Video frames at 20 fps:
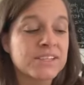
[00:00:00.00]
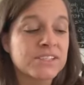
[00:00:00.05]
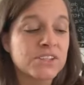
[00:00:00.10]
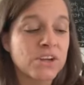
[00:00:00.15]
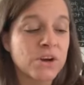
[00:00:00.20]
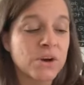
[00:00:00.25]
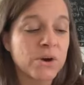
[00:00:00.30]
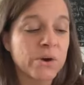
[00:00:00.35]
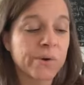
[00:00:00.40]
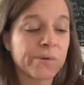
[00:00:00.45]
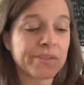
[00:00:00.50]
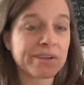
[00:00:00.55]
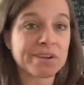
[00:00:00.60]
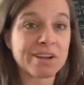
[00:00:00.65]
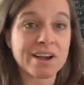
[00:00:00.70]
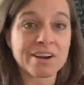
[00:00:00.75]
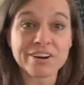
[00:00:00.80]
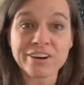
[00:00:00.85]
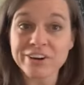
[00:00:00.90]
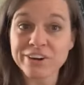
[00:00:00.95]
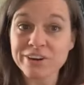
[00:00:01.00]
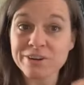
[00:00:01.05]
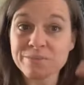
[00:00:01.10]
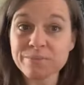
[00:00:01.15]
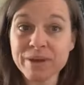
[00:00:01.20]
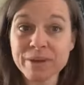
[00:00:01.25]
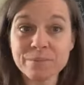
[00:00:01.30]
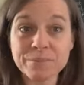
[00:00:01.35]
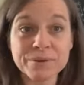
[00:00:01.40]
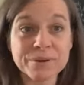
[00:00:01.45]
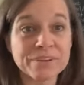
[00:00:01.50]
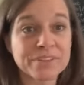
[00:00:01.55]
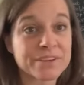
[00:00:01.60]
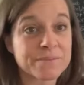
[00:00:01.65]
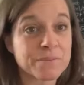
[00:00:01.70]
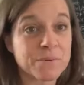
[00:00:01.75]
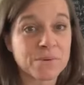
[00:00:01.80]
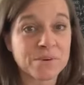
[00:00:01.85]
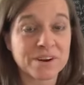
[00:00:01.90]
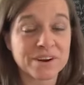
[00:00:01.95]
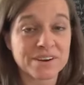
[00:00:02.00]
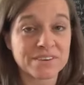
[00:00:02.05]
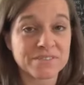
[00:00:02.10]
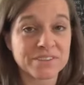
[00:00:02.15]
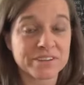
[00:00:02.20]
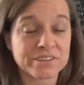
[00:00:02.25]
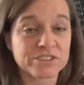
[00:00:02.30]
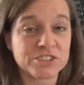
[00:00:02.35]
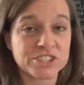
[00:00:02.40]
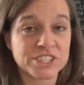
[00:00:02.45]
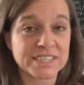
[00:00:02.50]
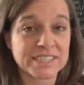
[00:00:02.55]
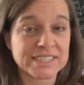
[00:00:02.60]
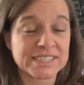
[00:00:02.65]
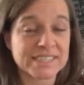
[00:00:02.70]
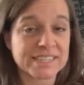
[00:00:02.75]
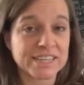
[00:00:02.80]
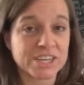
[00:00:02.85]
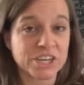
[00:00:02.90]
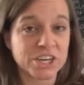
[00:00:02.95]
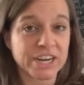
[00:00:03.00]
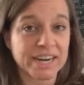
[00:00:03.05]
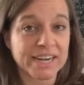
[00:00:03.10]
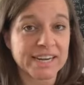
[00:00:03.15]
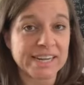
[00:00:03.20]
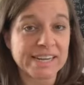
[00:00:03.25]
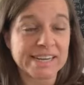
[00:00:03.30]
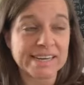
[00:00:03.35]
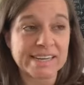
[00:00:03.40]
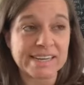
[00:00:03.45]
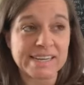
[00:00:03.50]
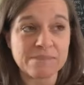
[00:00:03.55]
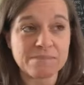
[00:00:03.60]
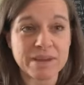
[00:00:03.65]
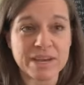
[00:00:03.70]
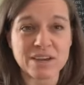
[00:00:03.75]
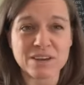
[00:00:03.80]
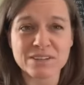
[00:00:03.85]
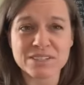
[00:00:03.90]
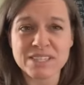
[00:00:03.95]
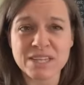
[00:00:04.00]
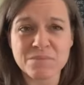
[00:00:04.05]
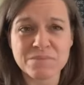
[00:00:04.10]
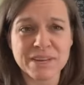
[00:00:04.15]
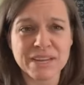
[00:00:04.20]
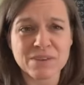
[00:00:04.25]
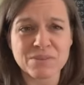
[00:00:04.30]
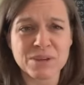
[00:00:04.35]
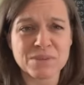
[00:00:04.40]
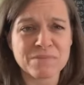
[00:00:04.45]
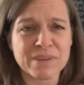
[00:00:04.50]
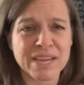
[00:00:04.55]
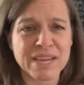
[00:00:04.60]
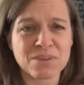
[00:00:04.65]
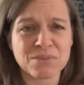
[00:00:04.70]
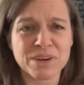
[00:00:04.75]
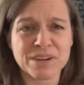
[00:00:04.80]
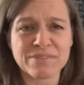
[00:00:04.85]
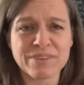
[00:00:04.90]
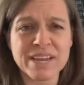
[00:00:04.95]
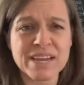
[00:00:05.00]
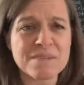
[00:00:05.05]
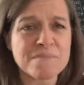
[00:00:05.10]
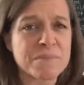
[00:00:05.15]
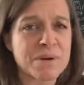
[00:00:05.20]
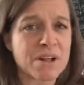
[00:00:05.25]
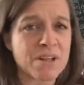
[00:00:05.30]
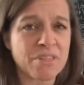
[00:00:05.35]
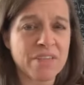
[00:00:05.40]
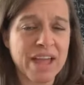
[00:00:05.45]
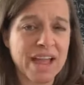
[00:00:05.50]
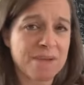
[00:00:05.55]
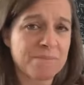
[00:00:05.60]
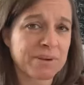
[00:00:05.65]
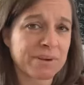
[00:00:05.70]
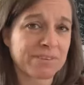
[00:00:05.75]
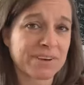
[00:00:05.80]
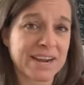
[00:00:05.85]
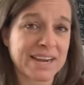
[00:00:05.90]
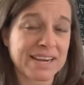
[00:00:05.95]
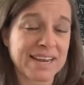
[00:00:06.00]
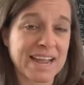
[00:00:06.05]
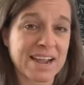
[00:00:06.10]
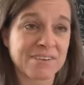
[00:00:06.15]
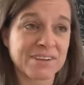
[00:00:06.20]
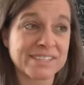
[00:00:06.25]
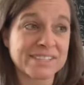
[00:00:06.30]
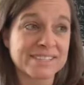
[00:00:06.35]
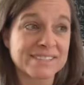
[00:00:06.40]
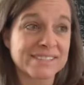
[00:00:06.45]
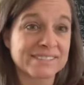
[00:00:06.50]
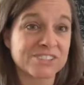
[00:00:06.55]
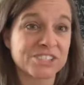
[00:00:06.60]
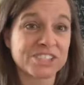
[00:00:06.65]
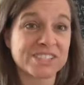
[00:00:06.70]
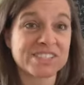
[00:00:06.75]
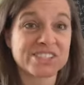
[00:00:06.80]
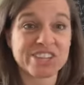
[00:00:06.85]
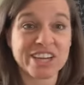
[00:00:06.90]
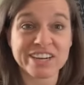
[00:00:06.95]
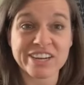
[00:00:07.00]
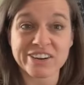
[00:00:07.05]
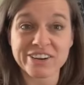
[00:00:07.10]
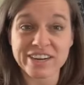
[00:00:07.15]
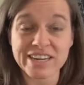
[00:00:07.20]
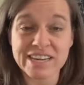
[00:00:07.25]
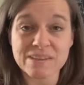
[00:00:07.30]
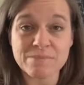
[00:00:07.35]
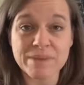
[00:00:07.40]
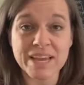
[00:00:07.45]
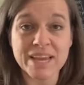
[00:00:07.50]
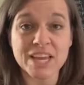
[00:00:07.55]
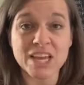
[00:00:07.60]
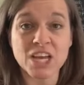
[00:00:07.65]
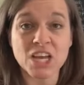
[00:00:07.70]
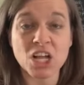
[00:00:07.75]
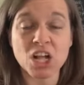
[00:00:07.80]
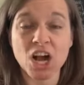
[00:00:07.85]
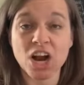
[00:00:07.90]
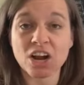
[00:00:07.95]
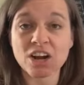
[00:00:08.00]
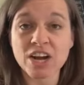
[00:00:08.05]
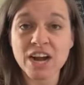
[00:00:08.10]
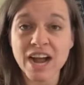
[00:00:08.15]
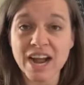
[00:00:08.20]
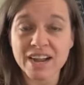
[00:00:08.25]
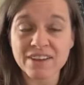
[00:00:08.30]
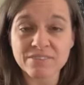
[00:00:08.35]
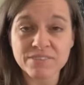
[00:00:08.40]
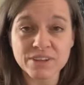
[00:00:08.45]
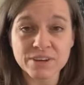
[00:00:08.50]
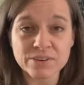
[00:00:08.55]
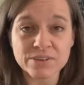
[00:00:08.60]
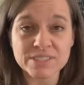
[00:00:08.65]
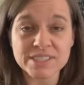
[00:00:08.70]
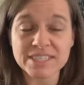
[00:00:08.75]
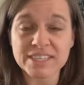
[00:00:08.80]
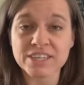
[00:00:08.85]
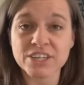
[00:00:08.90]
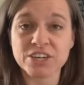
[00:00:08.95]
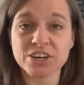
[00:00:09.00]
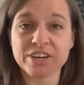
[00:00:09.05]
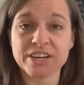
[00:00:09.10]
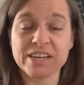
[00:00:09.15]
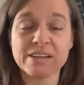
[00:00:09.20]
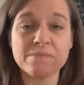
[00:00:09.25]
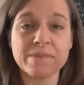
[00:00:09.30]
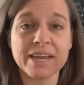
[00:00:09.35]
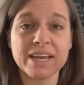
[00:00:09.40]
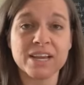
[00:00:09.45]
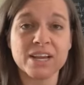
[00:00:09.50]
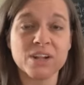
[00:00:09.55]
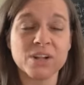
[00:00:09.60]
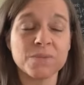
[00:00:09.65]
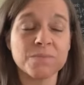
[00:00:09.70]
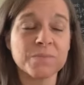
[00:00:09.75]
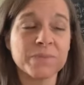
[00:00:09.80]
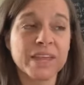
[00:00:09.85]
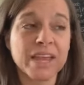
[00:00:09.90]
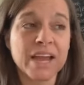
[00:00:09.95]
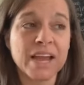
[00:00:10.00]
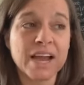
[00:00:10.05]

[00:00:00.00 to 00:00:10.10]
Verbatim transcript: So the longer you're a member, the more of those sheets that you're getting in email. Someday we may revamp all that, but right now it's just check your email, archive those in your email,